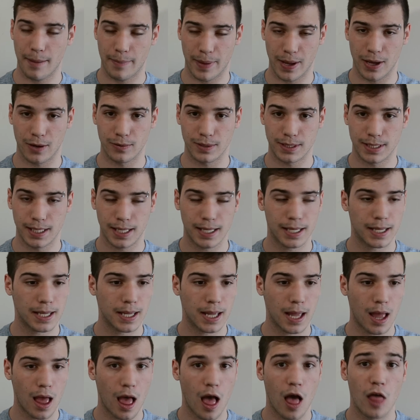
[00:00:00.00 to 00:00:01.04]
about
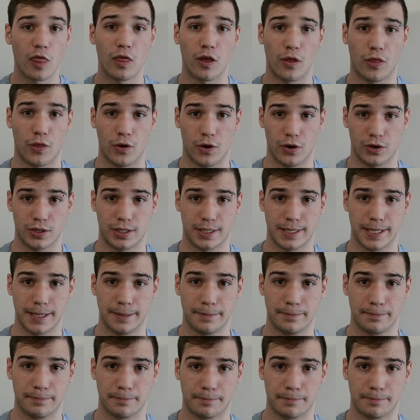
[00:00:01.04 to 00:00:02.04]
the thirst.